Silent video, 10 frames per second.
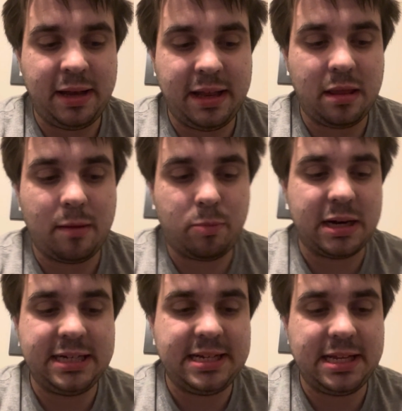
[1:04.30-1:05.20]
his
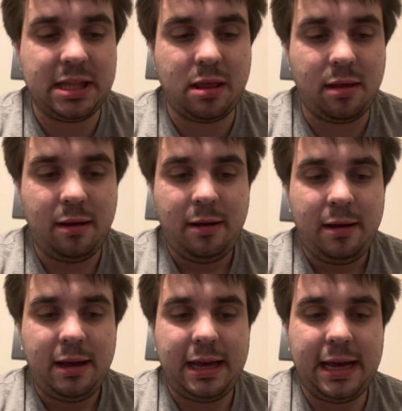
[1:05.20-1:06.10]
apprentice.
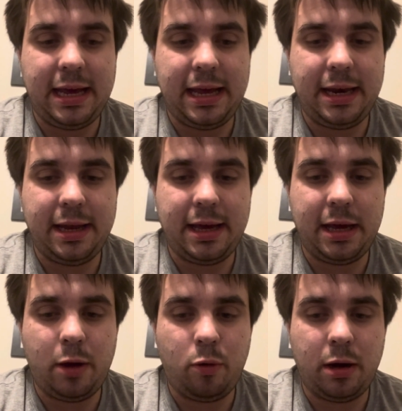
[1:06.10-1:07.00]
And
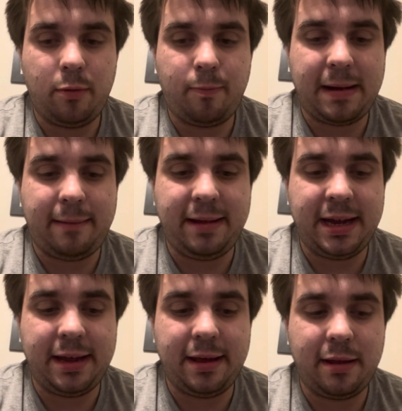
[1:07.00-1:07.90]
we're probably
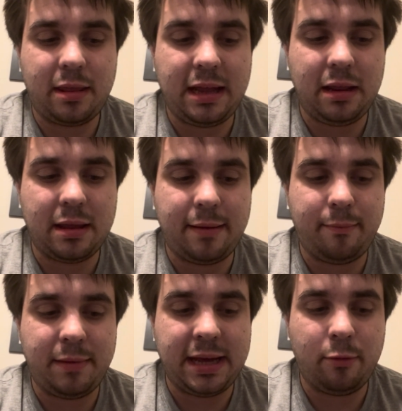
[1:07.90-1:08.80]
going to see
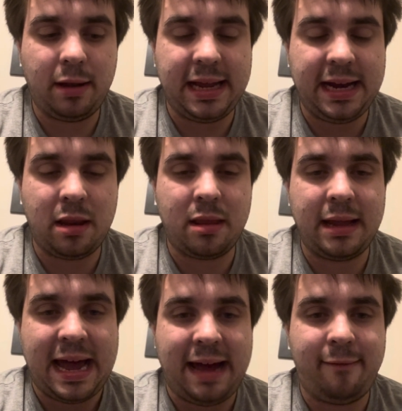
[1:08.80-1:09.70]
something that relates to
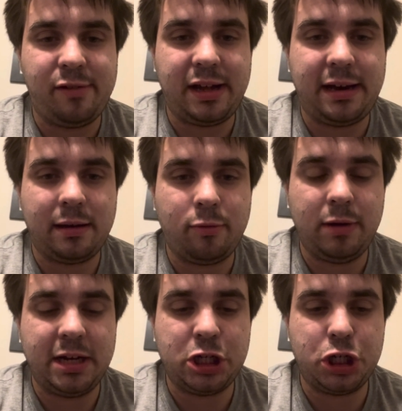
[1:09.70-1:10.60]
Avaloth,
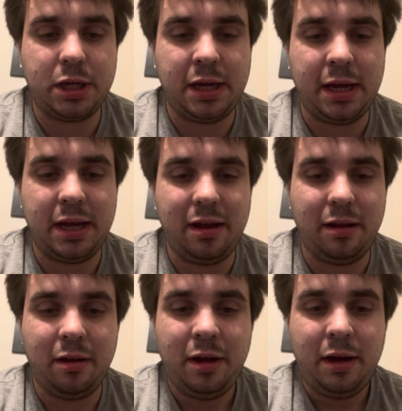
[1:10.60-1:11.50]
which
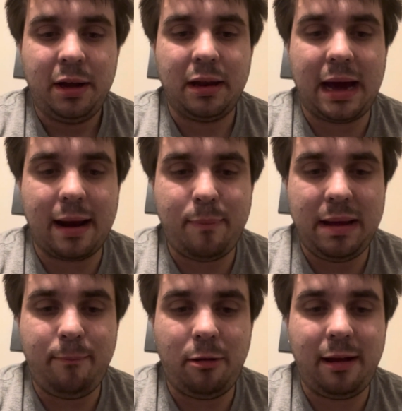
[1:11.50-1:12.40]
a lot of
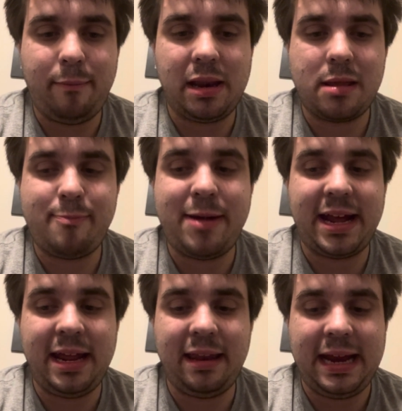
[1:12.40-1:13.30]
people have been
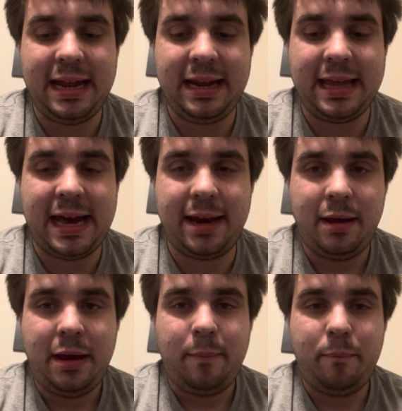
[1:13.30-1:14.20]
speculating that.
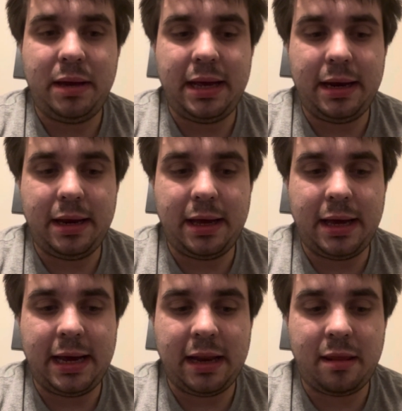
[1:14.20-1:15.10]
But
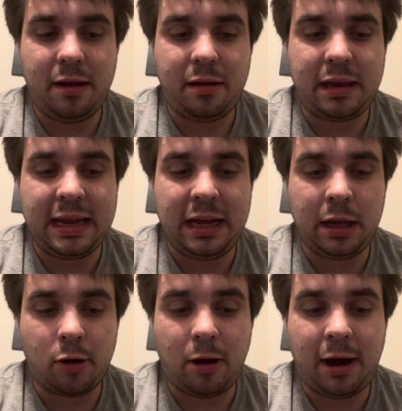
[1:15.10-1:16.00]
I still think
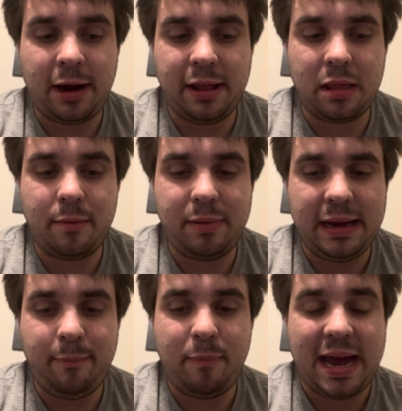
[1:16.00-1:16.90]
Thrawn is the
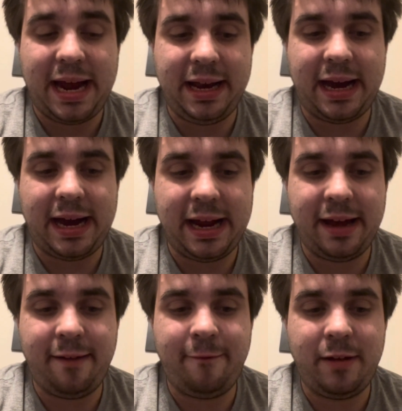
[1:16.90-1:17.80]
big bad guy
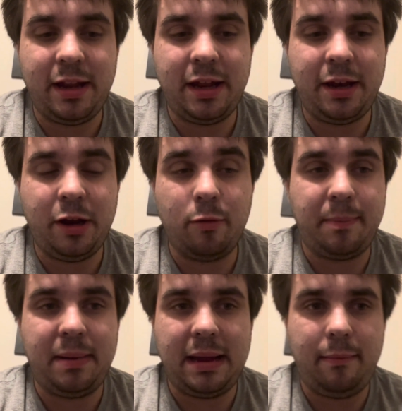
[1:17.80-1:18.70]
of the New
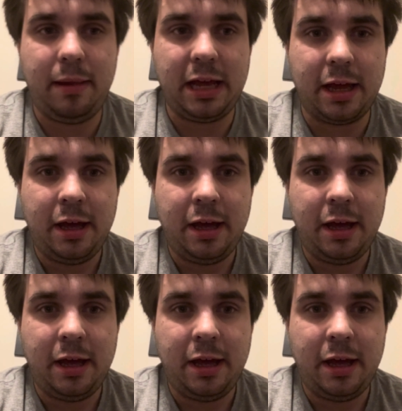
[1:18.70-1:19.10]
Republic.